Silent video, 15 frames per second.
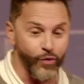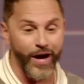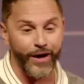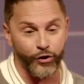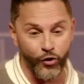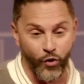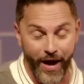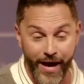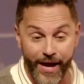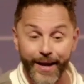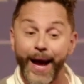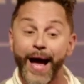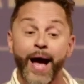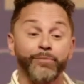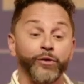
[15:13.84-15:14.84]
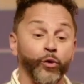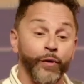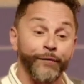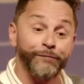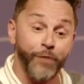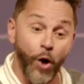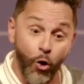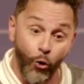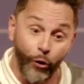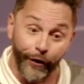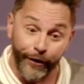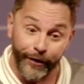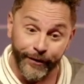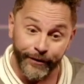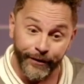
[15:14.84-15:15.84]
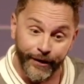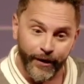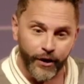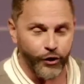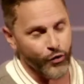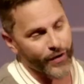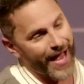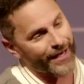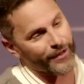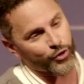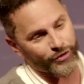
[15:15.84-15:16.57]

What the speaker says: you got to do 8. I'm doing 4. You got to